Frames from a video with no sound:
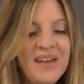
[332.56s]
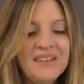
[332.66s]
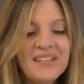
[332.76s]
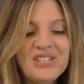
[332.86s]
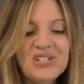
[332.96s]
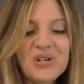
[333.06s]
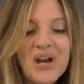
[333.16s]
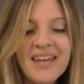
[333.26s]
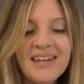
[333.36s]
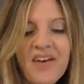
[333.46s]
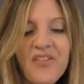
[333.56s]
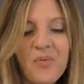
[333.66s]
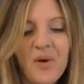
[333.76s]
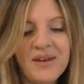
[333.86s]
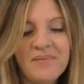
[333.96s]
Let's try another
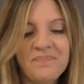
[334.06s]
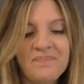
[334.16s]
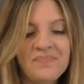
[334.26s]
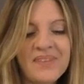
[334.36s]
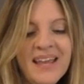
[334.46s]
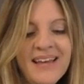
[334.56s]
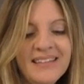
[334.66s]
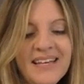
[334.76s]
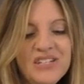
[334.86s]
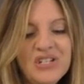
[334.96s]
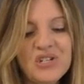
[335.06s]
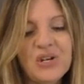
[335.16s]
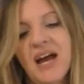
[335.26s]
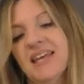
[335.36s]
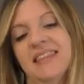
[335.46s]
one. Let's
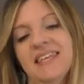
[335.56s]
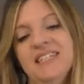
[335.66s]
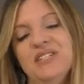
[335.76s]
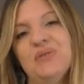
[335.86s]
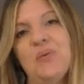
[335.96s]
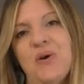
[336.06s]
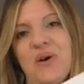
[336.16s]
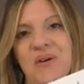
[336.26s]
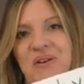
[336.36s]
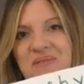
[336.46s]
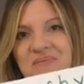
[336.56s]
try this word.